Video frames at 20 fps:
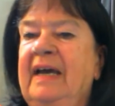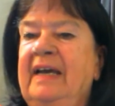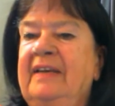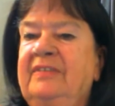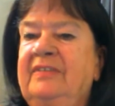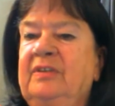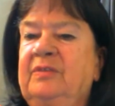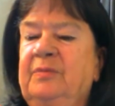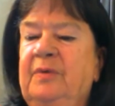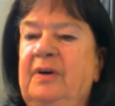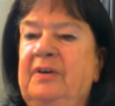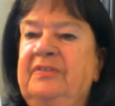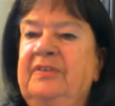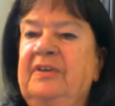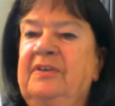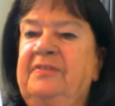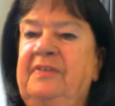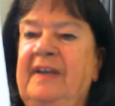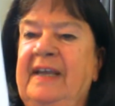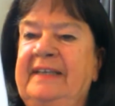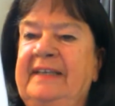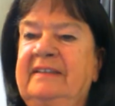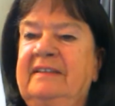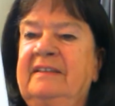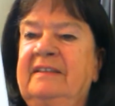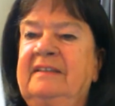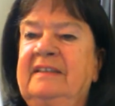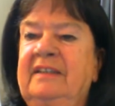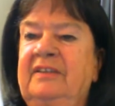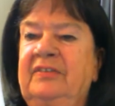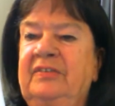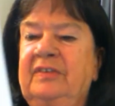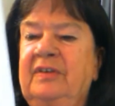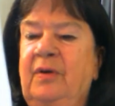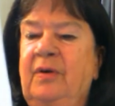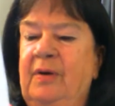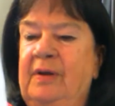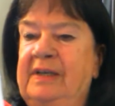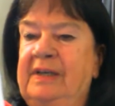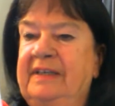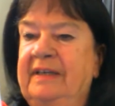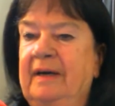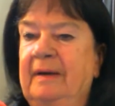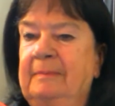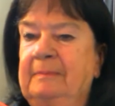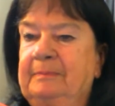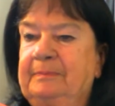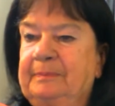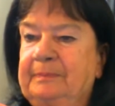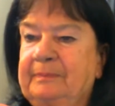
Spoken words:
as it was a flat disk earlier.